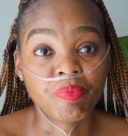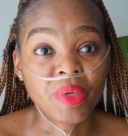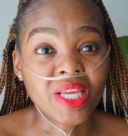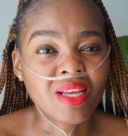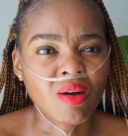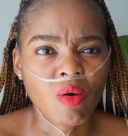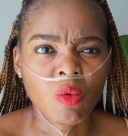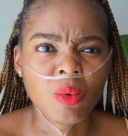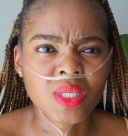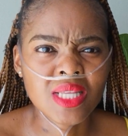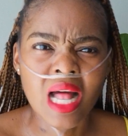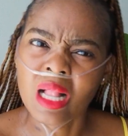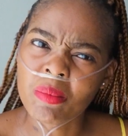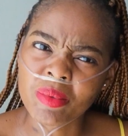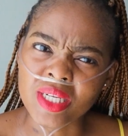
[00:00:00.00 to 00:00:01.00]
being almost
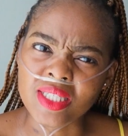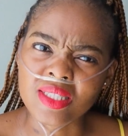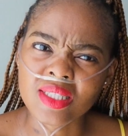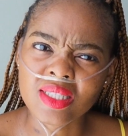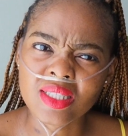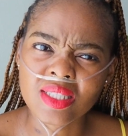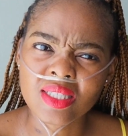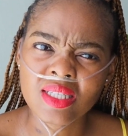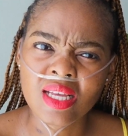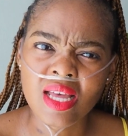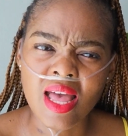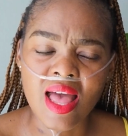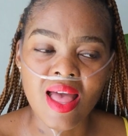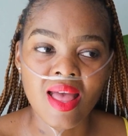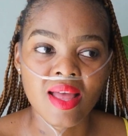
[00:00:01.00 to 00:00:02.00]
helpless,
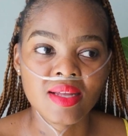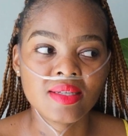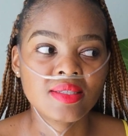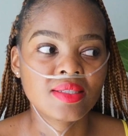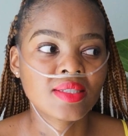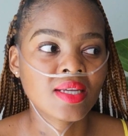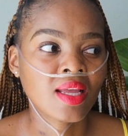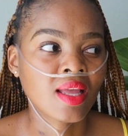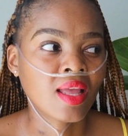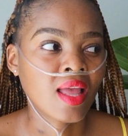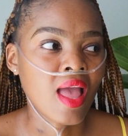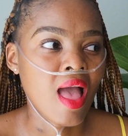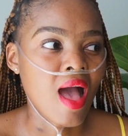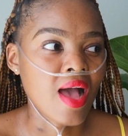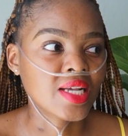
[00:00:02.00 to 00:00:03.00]
and
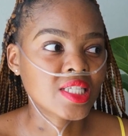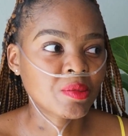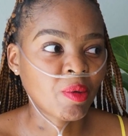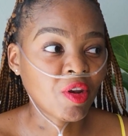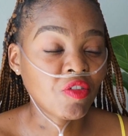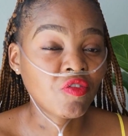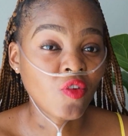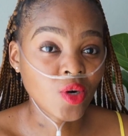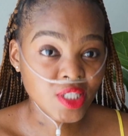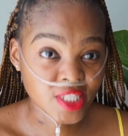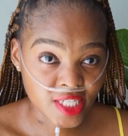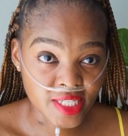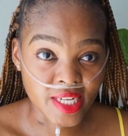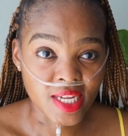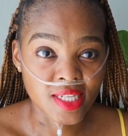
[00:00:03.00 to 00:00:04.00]
I spent
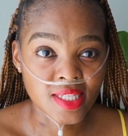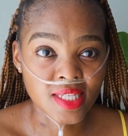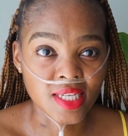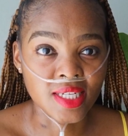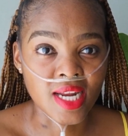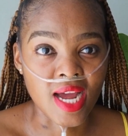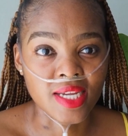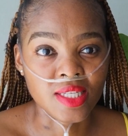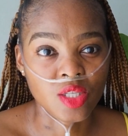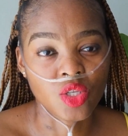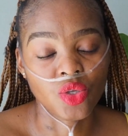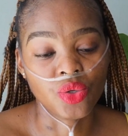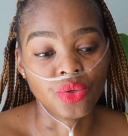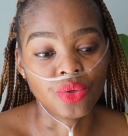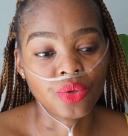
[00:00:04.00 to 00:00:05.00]
40 days in
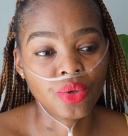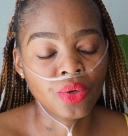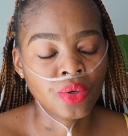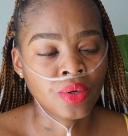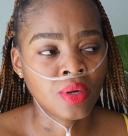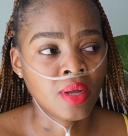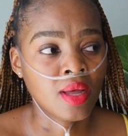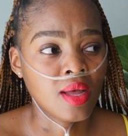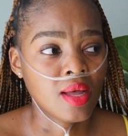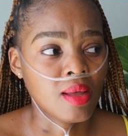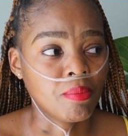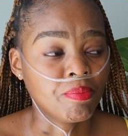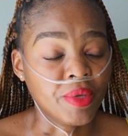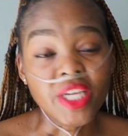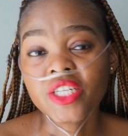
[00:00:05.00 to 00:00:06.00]
ICU
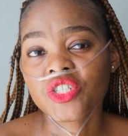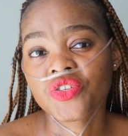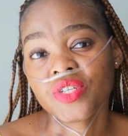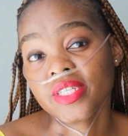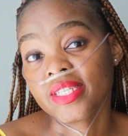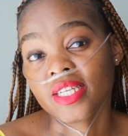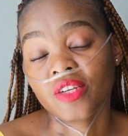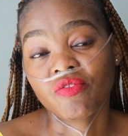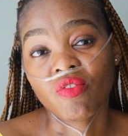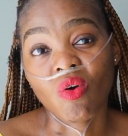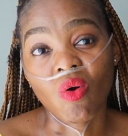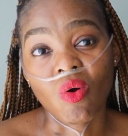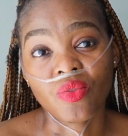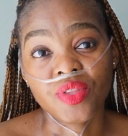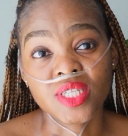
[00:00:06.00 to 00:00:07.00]
being treated
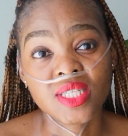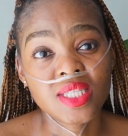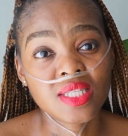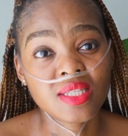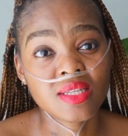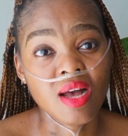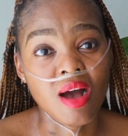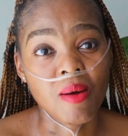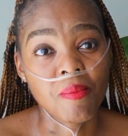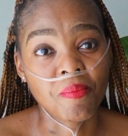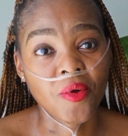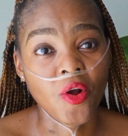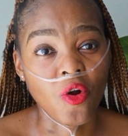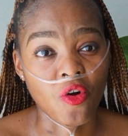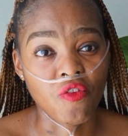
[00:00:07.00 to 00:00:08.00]
for this
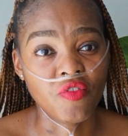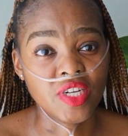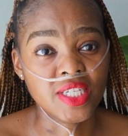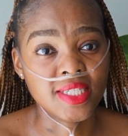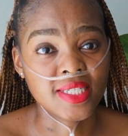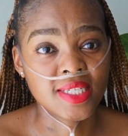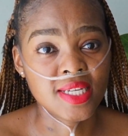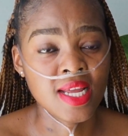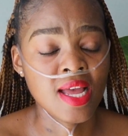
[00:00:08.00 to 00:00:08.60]
COVID